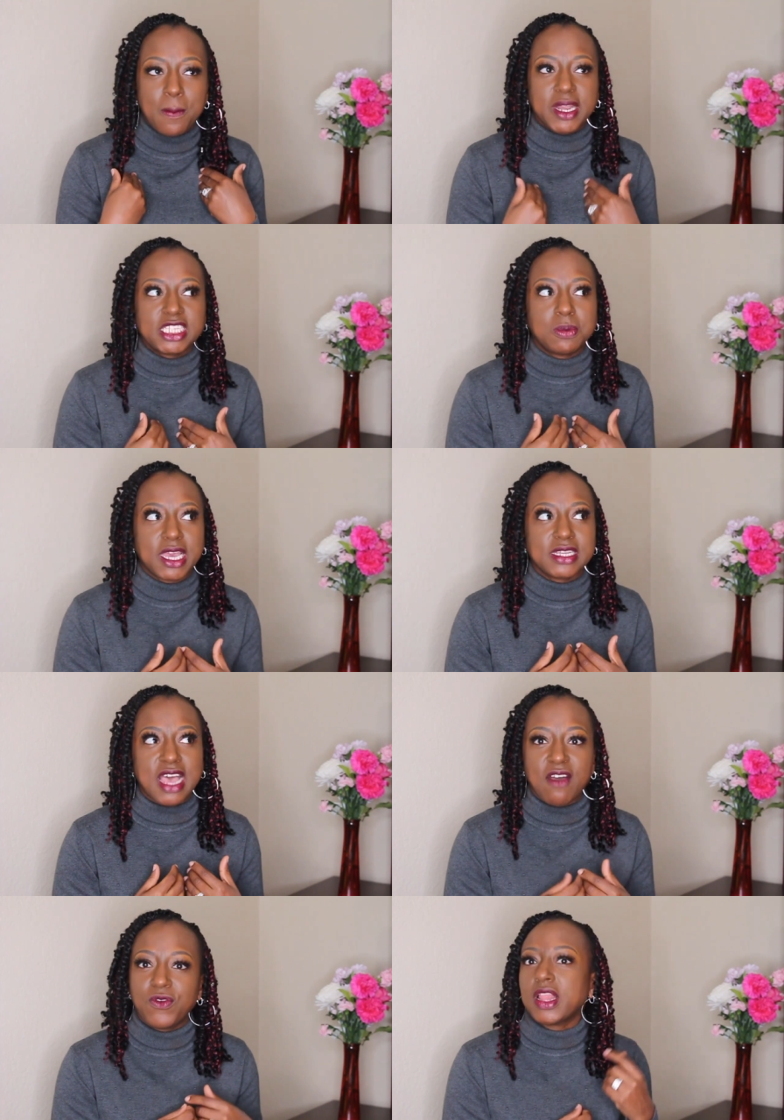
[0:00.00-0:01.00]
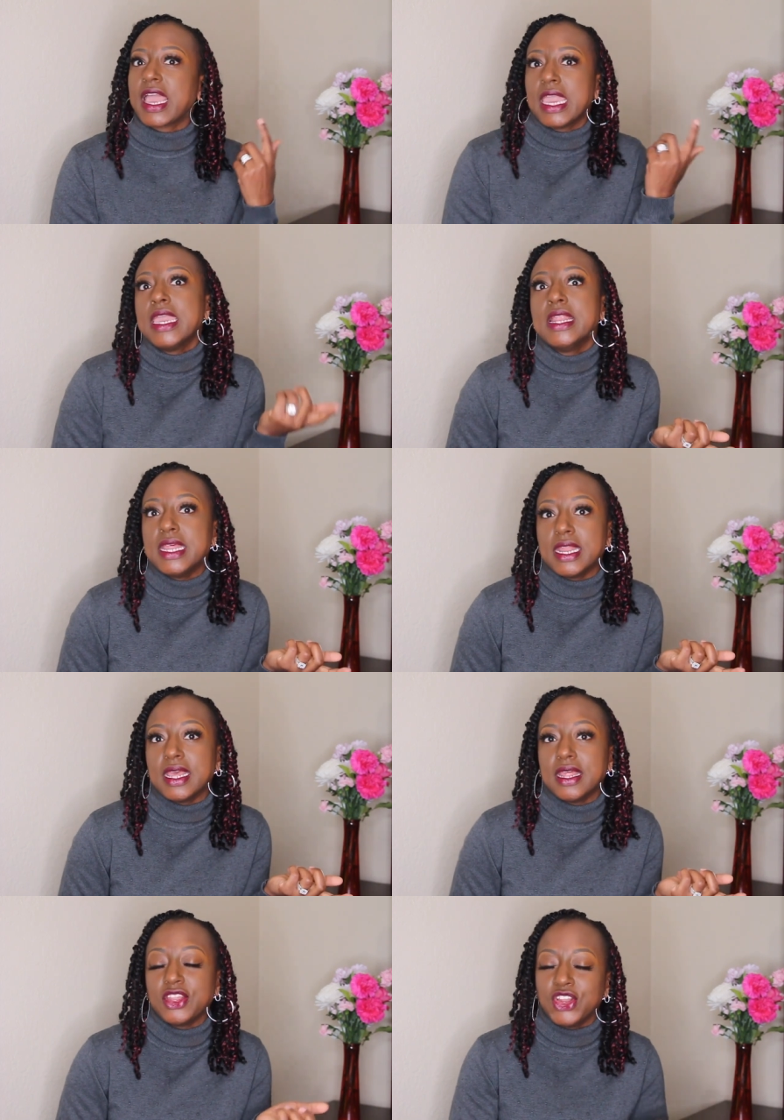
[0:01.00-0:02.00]
but it's because I felt like he did
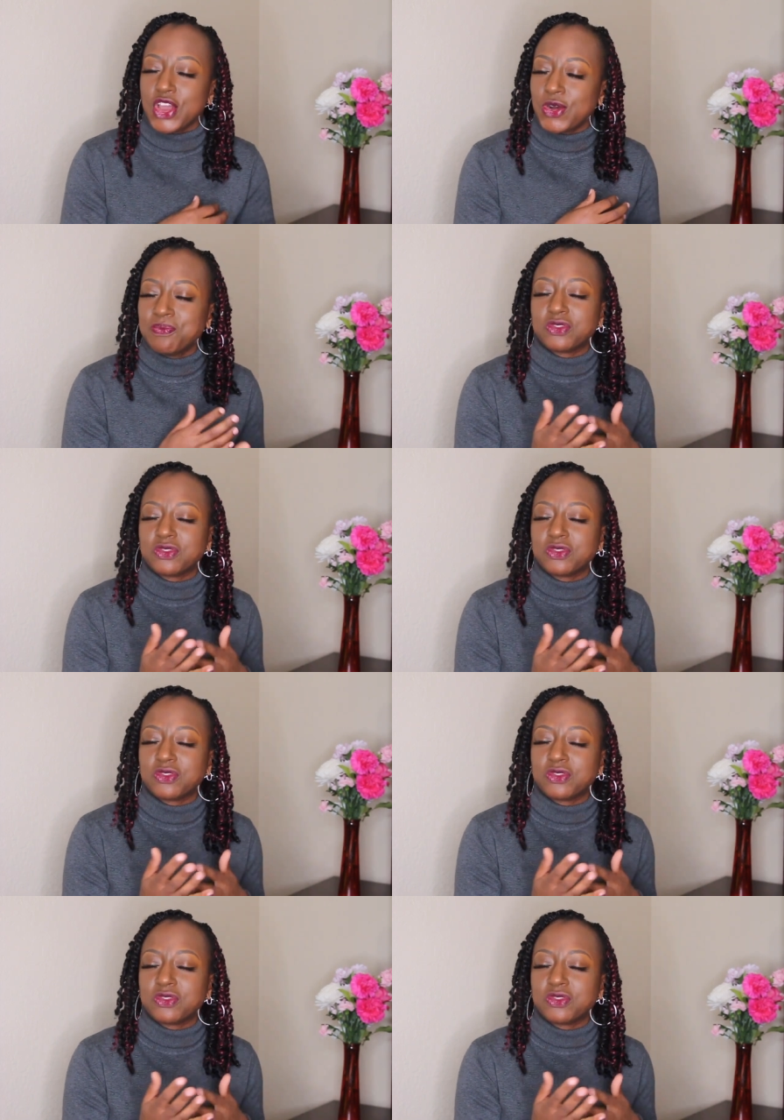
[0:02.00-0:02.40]
it, you know?